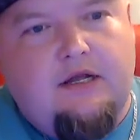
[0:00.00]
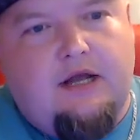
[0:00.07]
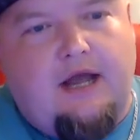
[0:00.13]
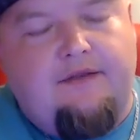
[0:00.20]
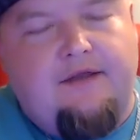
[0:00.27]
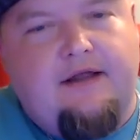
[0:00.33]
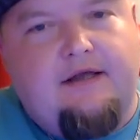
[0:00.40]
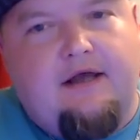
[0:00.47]

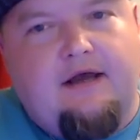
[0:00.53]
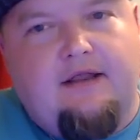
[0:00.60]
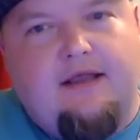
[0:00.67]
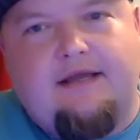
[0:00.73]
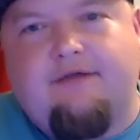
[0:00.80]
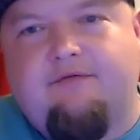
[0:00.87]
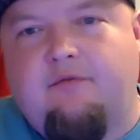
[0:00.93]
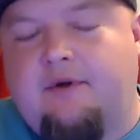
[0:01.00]
I think, uh,
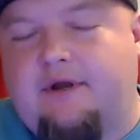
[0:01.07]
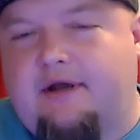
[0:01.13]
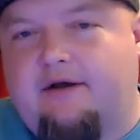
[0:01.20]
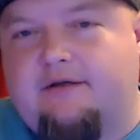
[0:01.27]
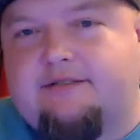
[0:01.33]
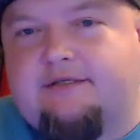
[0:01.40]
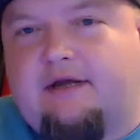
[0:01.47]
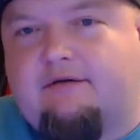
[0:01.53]
like everybody
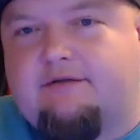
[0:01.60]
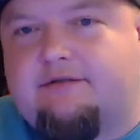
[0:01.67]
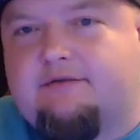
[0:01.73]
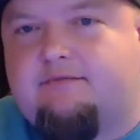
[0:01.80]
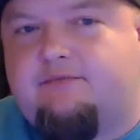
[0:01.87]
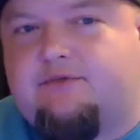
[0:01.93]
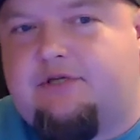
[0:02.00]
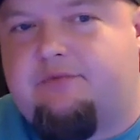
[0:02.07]
else, I was
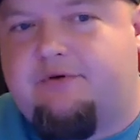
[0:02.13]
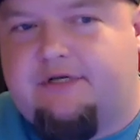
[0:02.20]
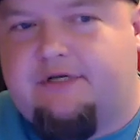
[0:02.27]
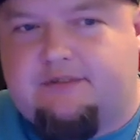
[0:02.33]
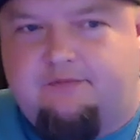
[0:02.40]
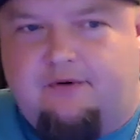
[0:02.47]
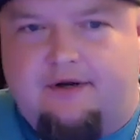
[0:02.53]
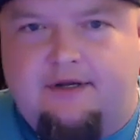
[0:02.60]
super
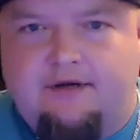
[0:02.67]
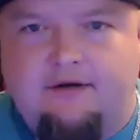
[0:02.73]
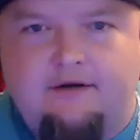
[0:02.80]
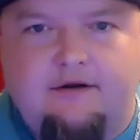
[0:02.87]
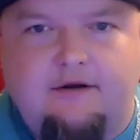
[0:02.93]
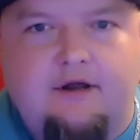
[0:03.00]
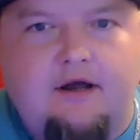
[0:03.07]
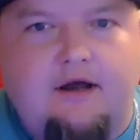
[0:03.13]
disappointed.
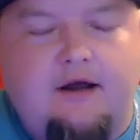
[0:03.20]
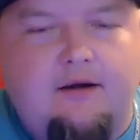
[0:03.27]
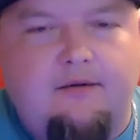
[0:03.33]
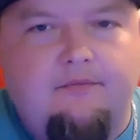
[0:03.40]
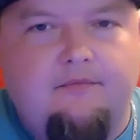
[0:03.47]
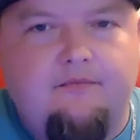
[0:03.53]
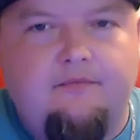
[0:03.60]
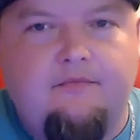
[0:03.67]

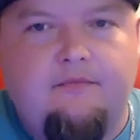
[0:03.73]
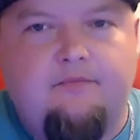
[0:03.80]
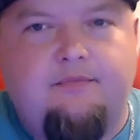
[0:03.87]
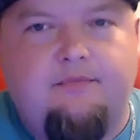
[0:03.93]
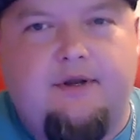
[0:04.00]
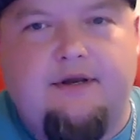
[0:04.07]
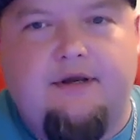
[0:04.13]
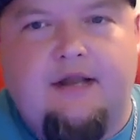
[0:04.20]
Um,
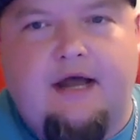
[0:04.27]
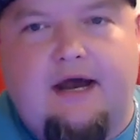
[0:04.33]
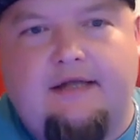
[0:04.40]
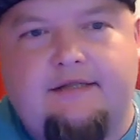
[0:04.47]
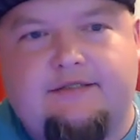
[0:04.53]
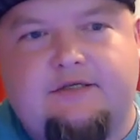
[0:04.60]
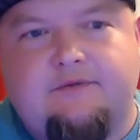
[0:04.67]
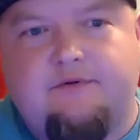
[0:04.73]
but
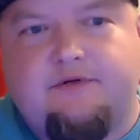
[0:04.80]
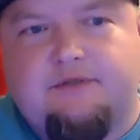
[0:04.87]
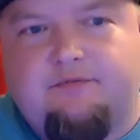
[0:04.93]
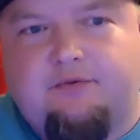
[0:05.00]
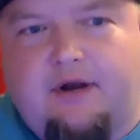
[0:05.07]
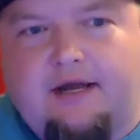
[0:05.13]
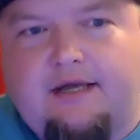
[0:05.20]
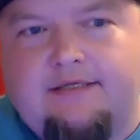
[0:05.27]
not super
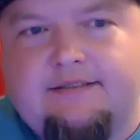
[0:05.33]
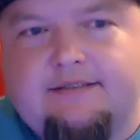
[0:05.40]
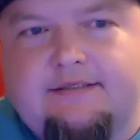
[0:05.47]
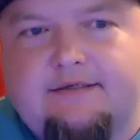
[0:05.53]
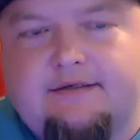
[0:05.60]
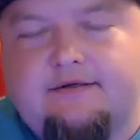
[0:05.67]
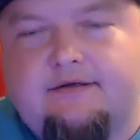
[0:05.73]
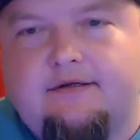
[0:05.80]
surprised.
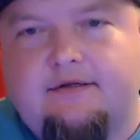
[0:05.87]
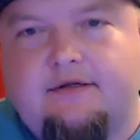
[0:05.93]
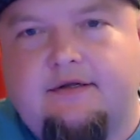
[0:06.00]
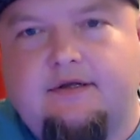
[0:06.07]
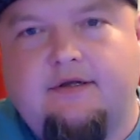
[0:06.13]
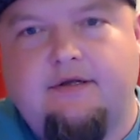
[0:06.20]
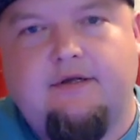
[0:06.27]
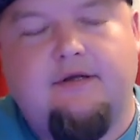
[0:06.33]

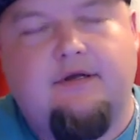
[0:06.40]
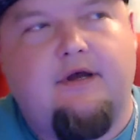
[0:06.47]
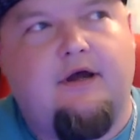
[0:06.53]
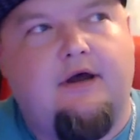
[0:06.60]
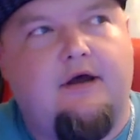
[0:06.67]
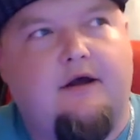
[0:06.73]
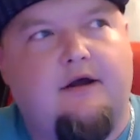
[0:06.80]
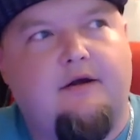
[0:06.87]

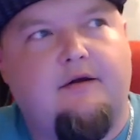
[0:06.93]
Um,